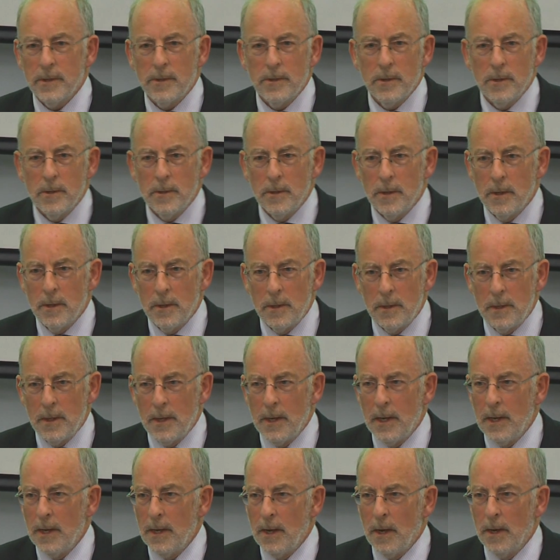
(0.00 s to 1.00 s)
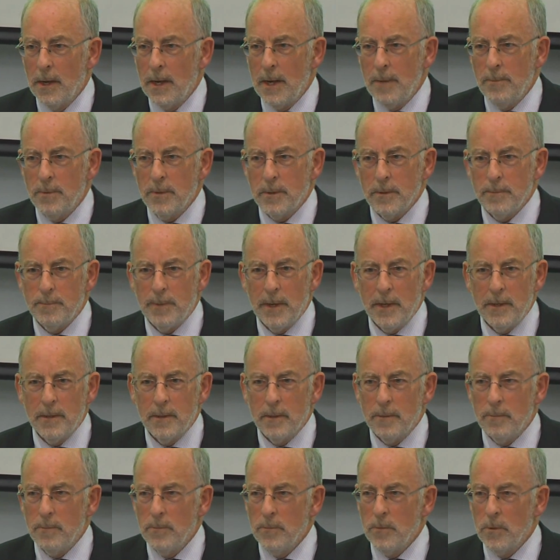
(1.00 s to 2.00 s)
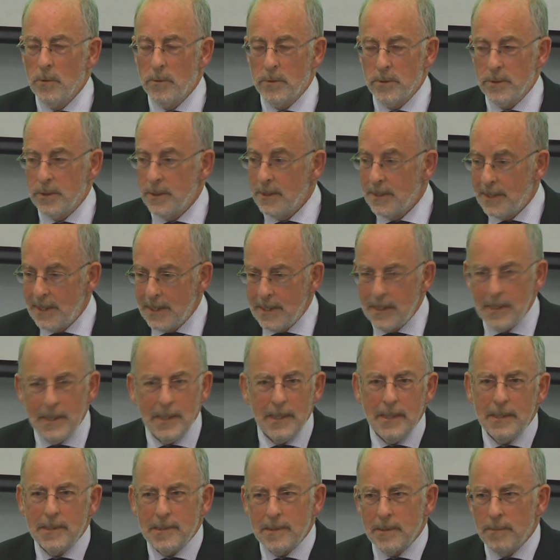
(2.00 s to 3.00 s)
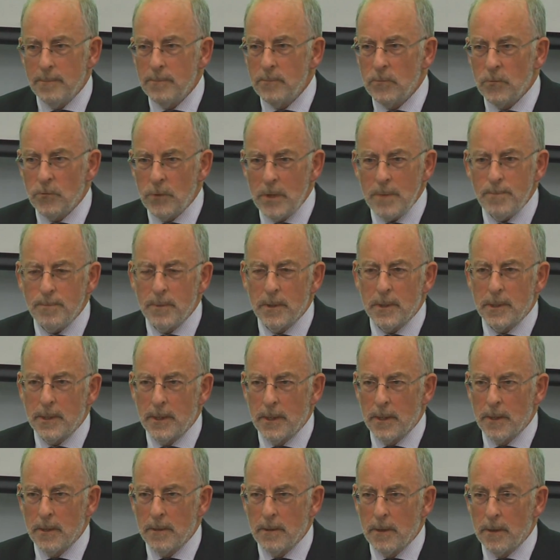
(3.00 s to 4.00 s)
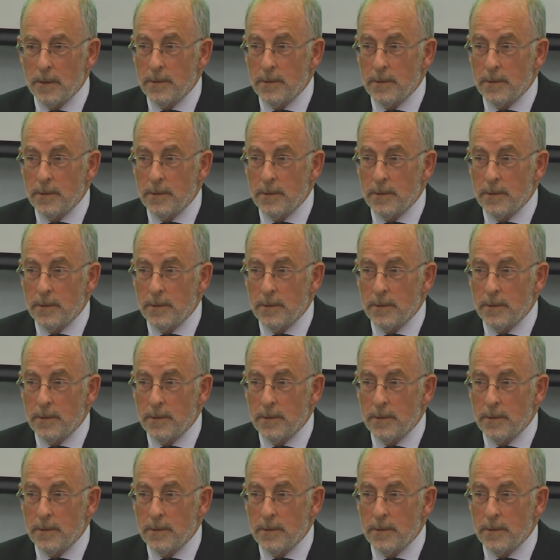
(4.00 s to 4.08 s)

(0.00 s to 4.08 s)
that are unable to pay their mortgage, they need some treatment here.